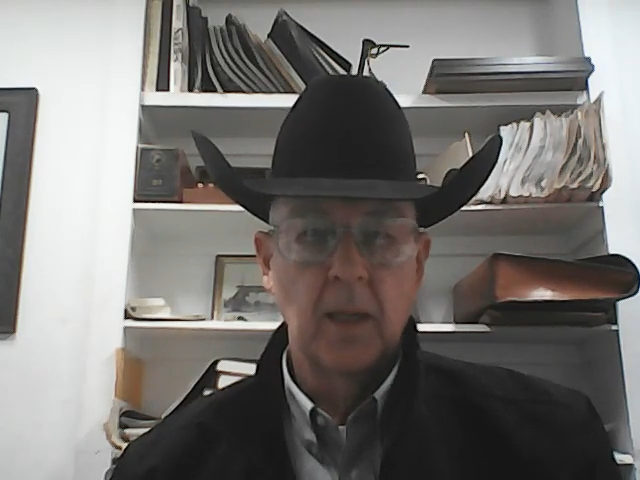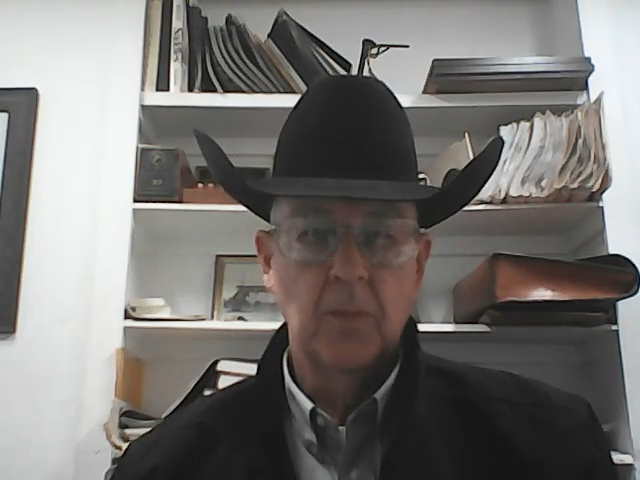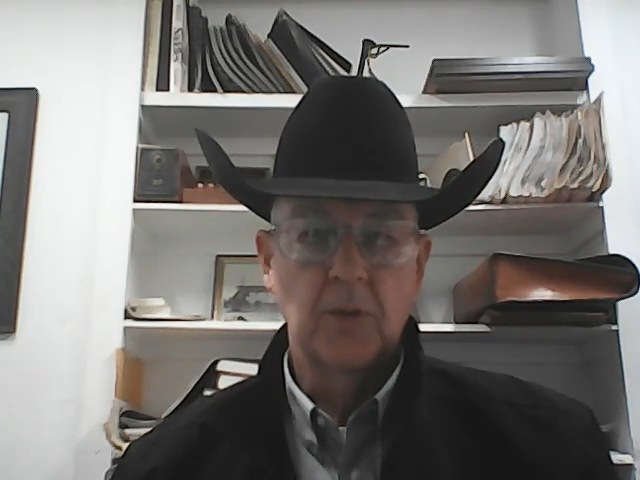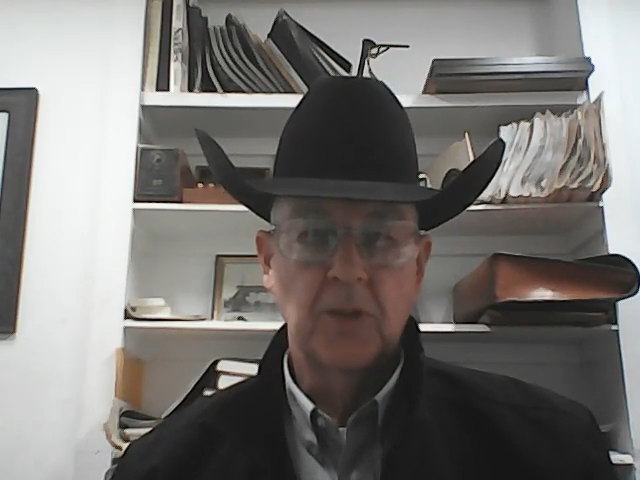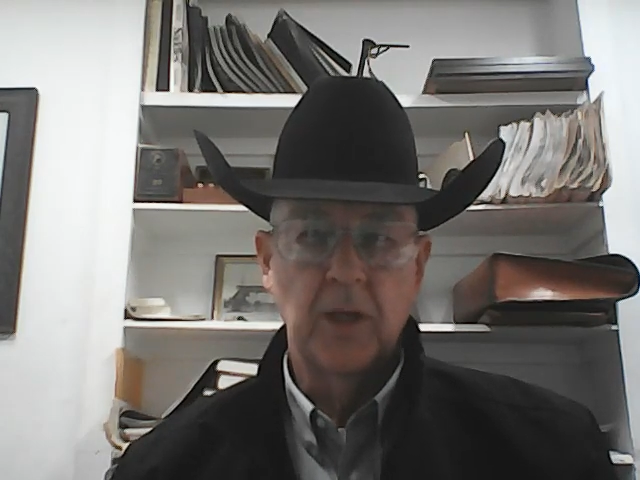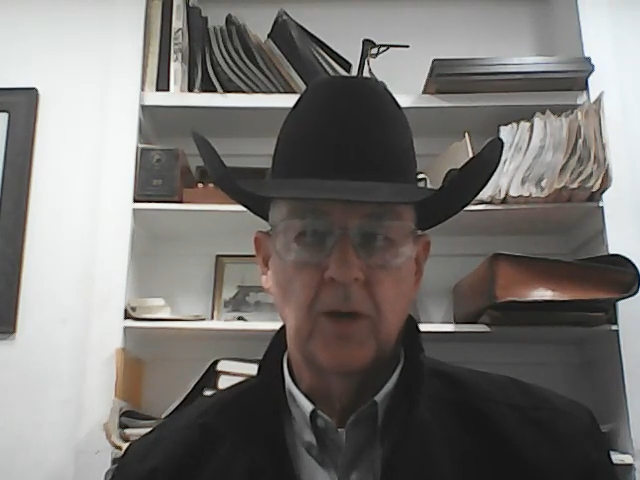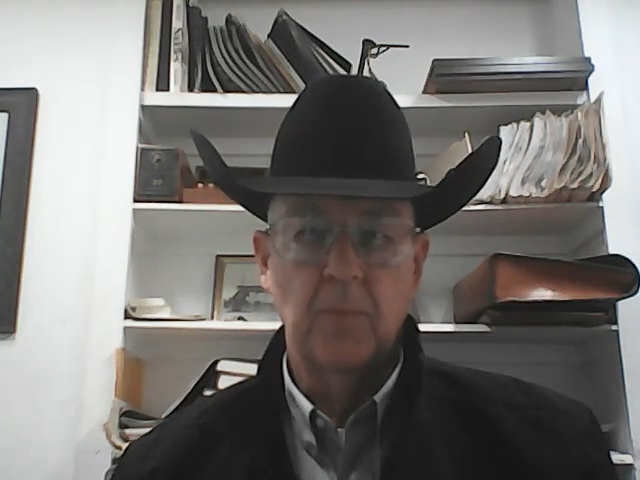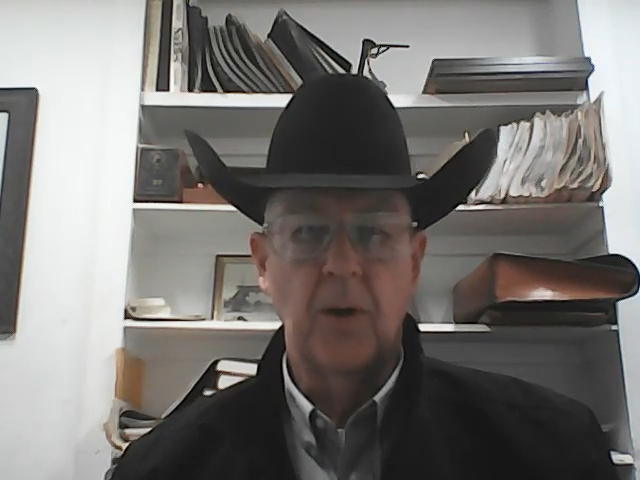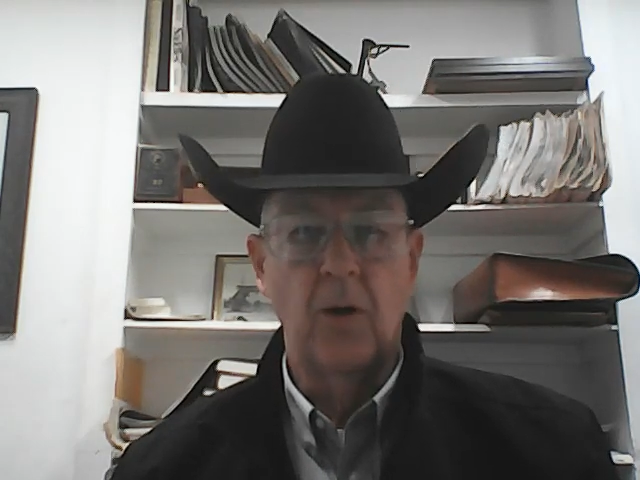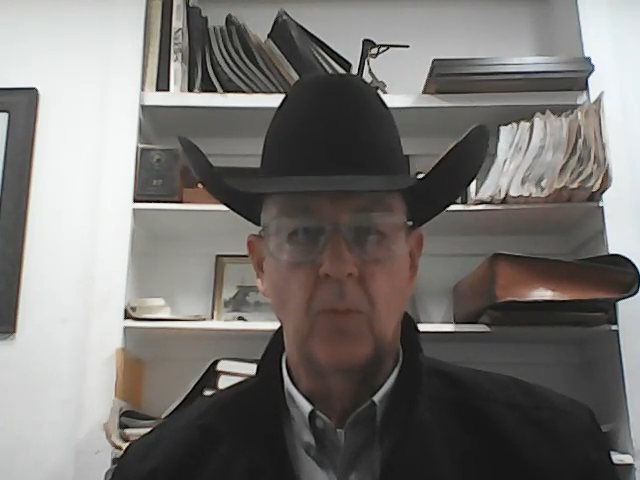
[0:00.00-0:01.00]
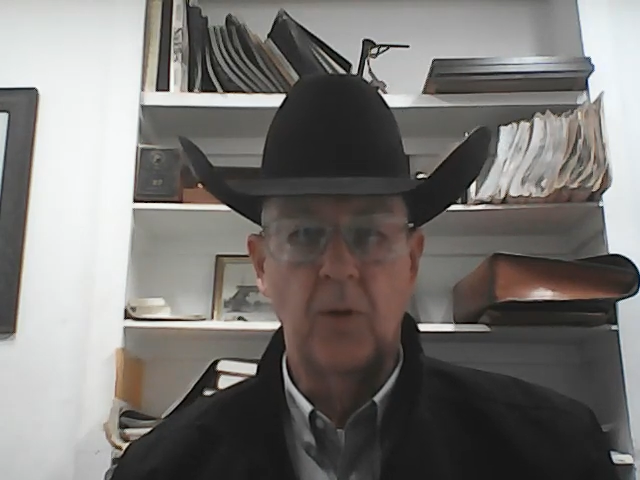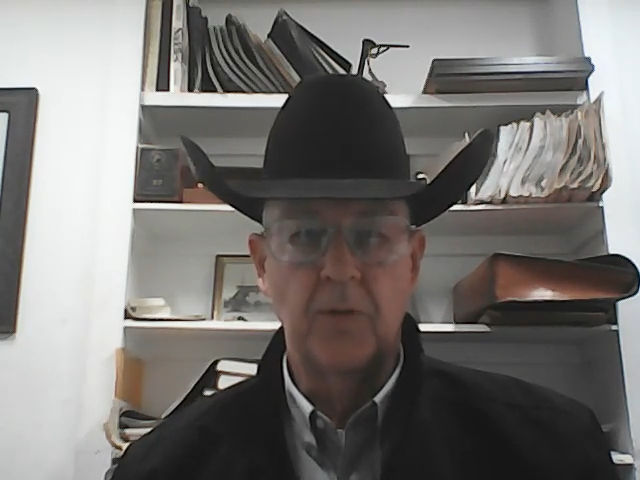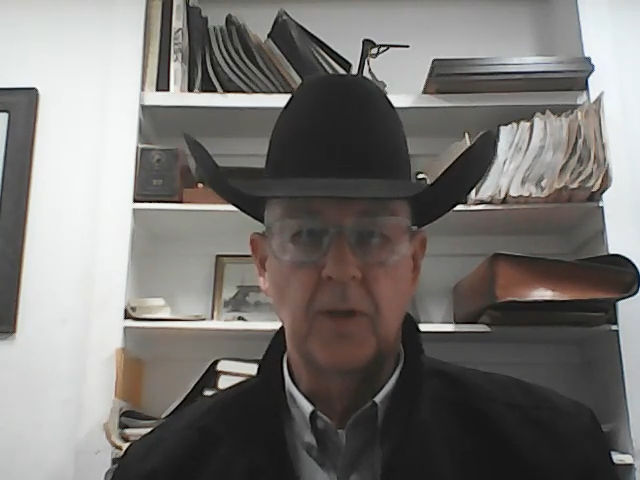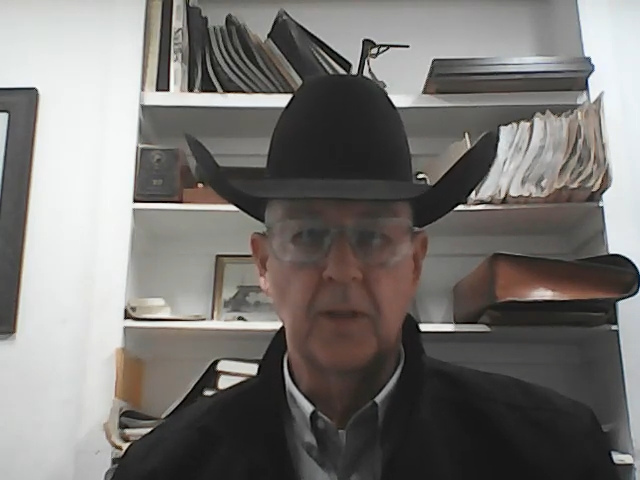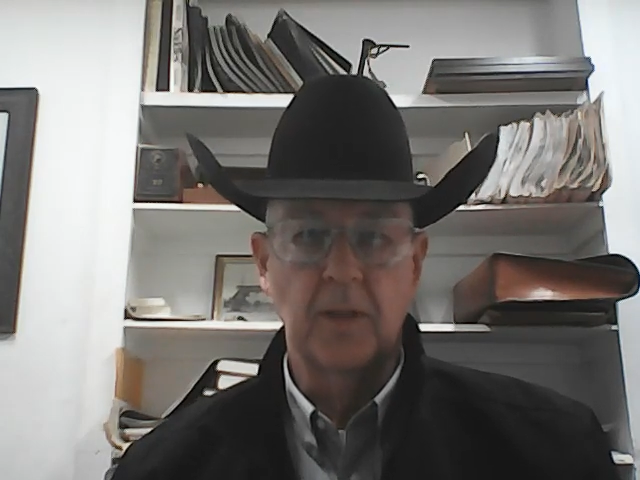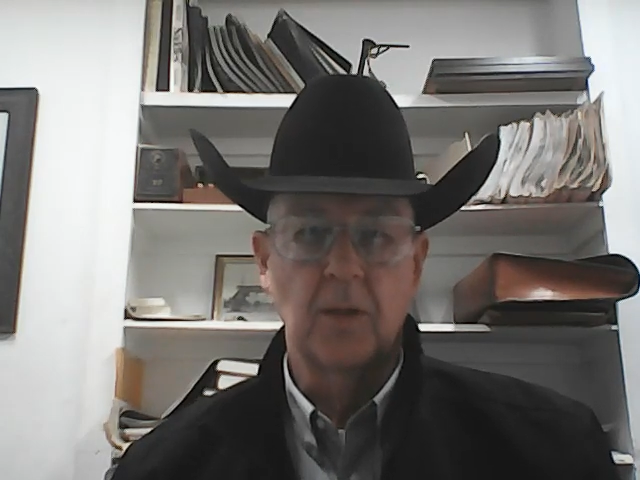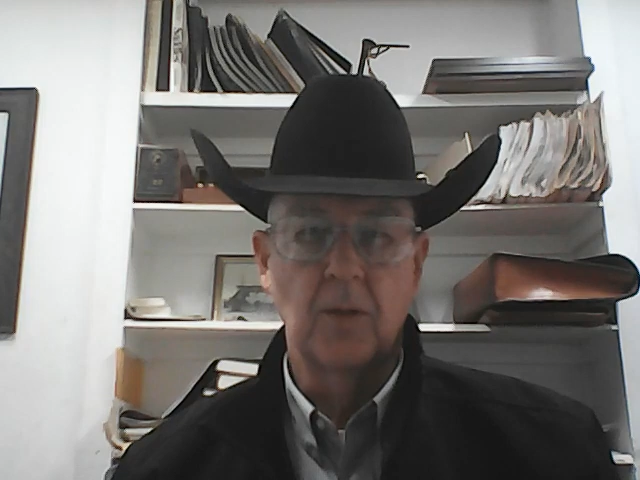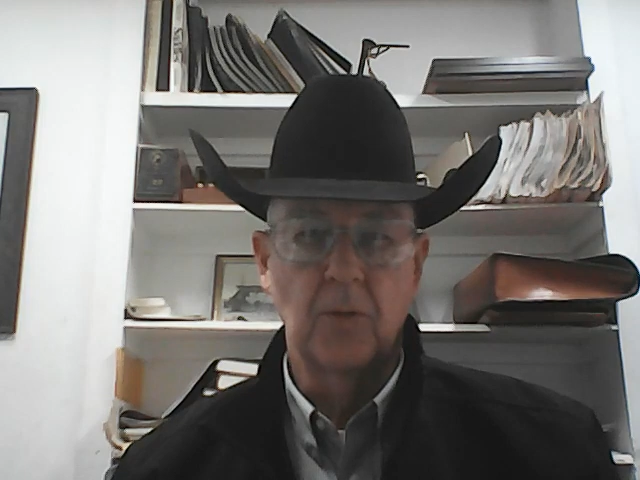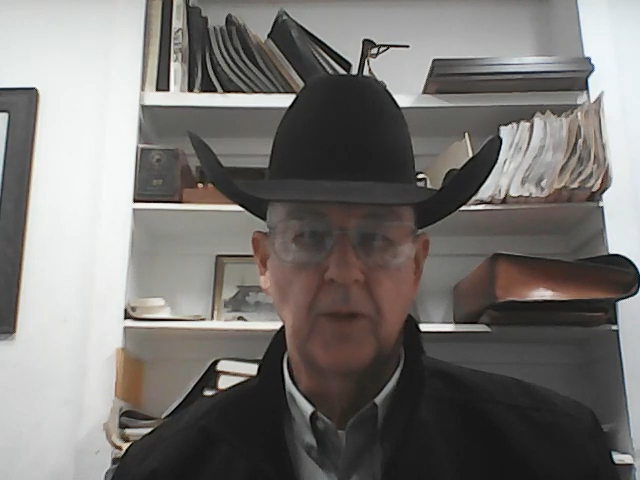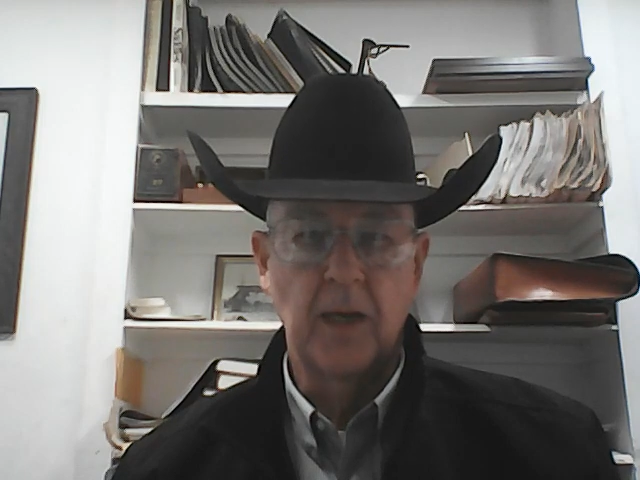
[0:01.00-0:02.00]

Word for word: I'm going to share a poem with you that the Lord